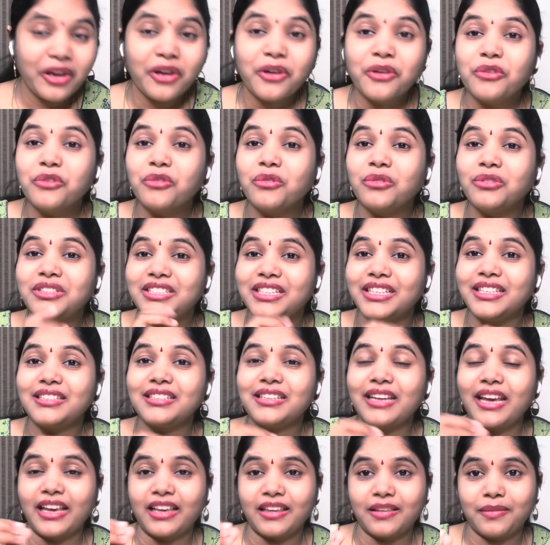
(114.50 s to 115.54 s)
So
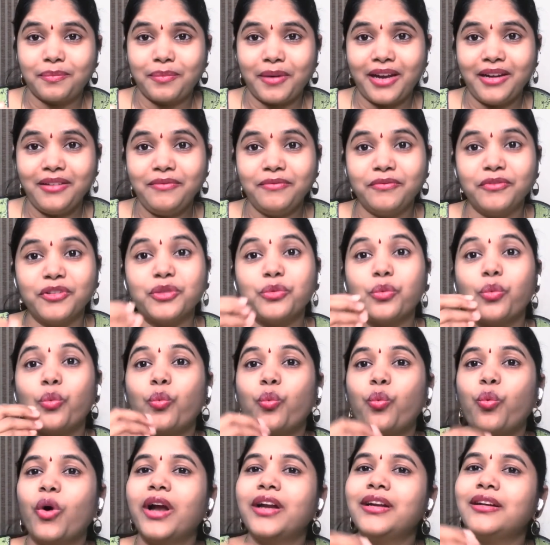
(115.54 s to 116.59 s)
just expand with
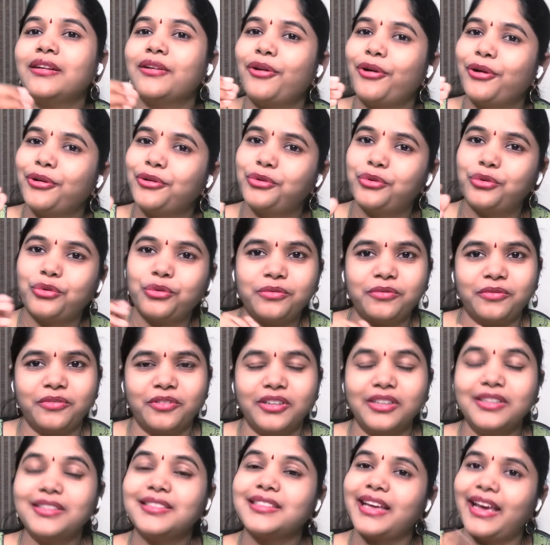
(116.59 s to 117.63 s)
one or two
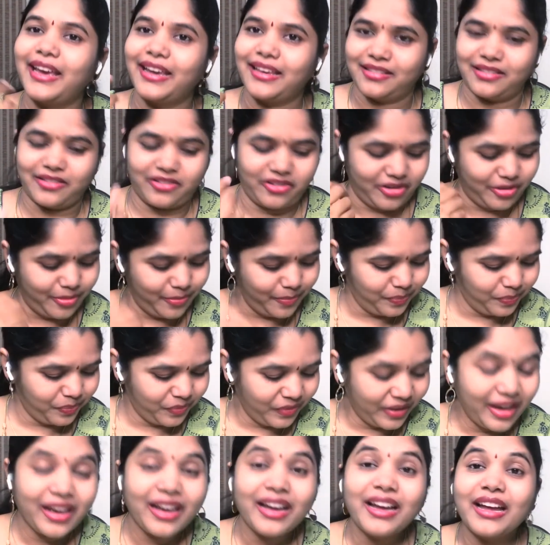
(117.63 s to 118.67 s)
words extra.
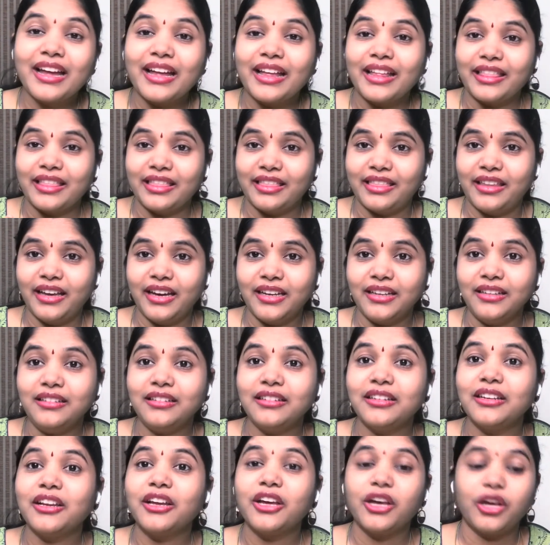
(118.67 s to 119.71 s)
Then
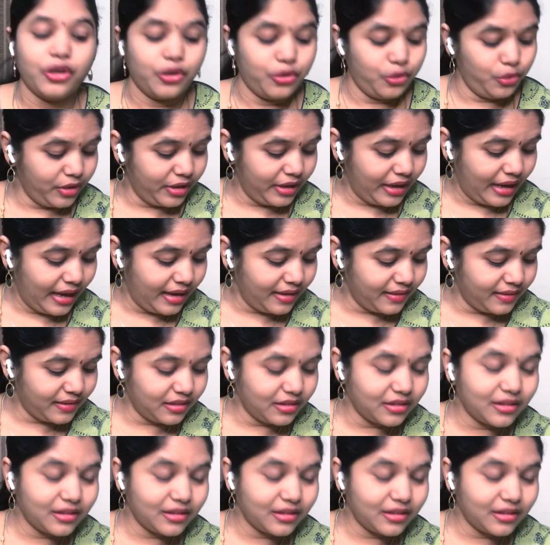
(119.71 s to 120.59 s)
you can ask the